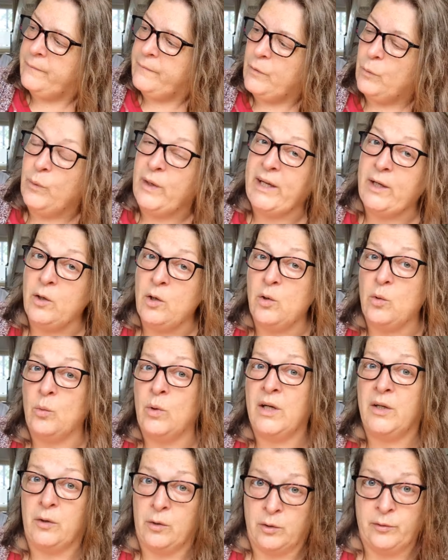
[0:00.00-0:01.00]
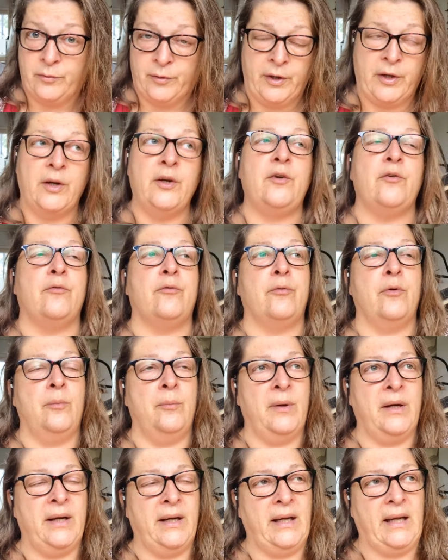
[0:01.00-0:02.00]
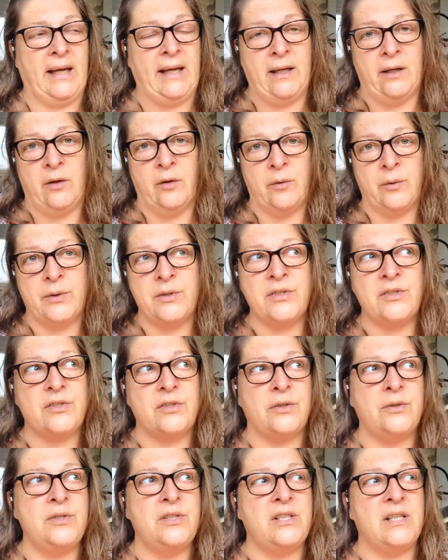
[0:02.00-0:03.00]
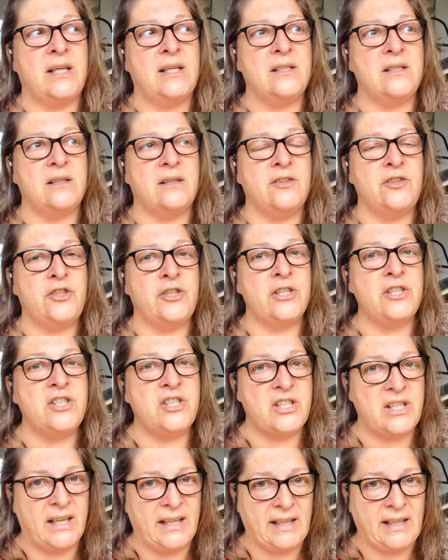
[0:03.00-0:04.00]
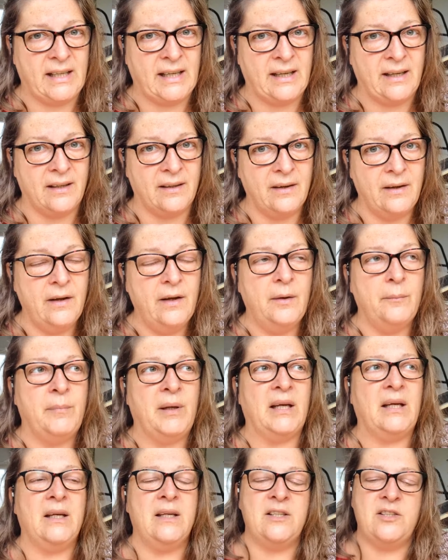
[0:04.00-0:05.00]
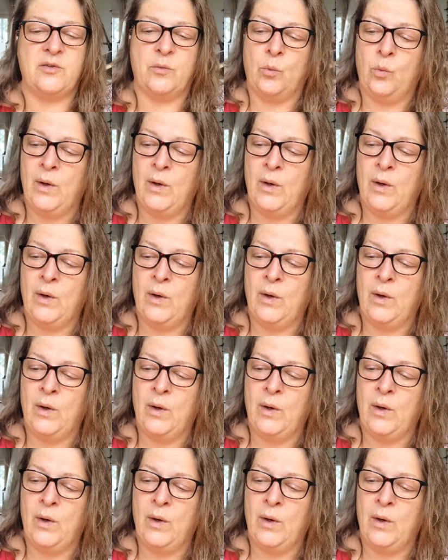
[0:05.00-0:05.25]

we got one offered from my in-laws who said, just take it. Because